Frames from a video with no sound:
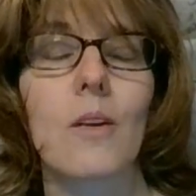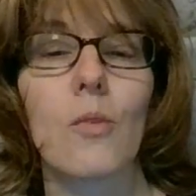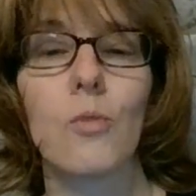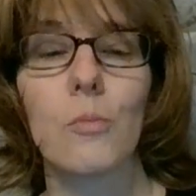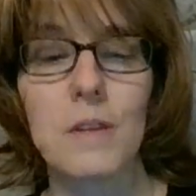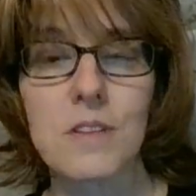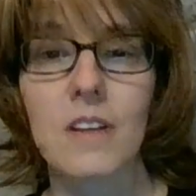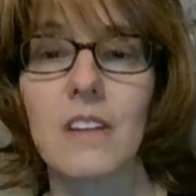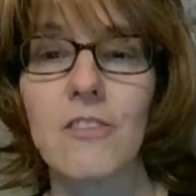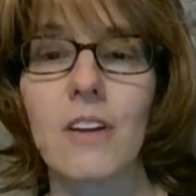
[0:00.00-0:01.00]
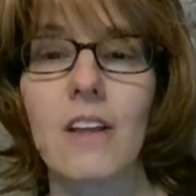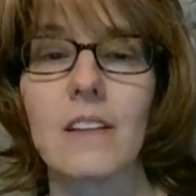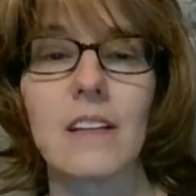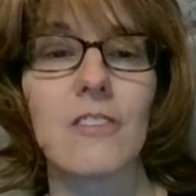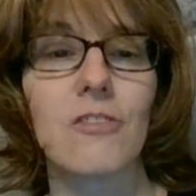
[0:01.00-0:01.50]
will be
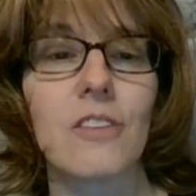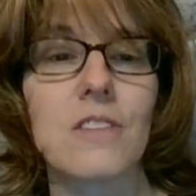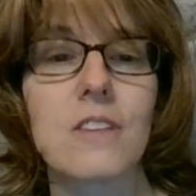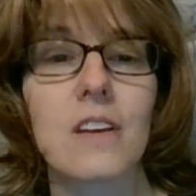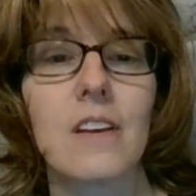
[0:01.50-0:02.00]
significantly different.